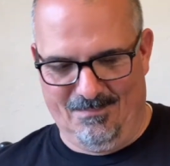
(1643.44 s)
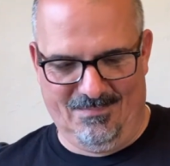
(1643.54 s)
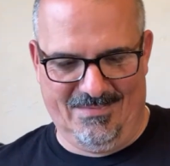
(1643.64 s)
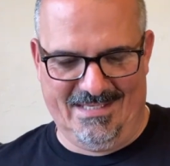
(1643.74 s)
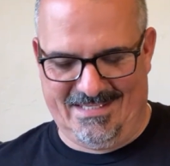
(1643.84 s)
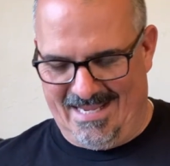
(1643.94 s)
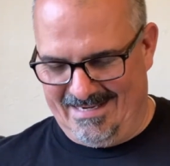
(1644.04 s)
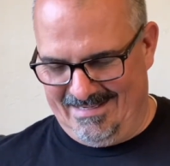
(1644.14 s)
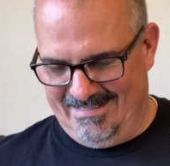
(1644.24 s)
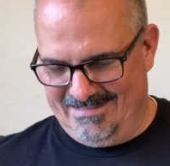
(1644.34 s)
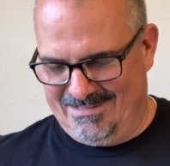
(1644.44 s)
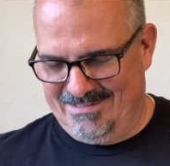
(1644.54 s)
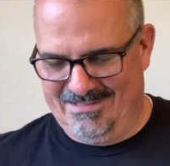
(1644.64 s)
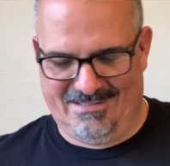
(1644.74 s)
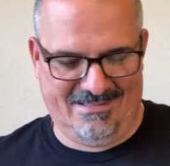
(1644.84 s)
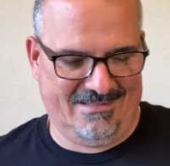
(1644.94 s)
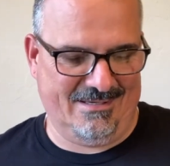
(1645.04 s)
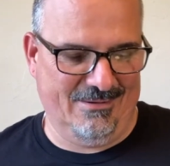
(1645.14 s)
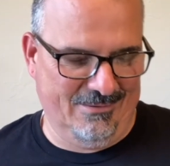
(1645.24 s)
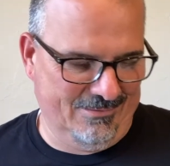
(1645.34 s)
this deck is
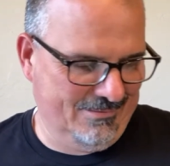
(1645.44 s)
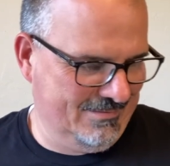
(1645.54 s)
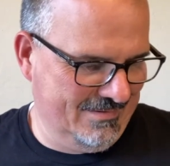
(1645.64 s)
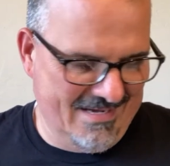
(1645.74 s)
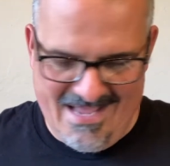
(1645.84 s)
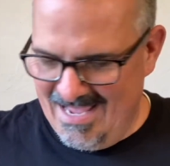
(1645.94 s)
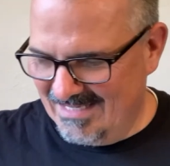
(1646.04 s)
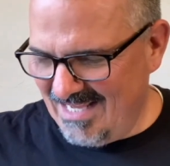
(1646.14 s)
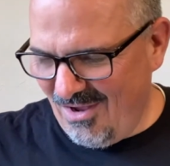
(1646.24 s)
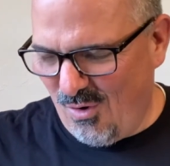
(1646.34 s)
so... It's not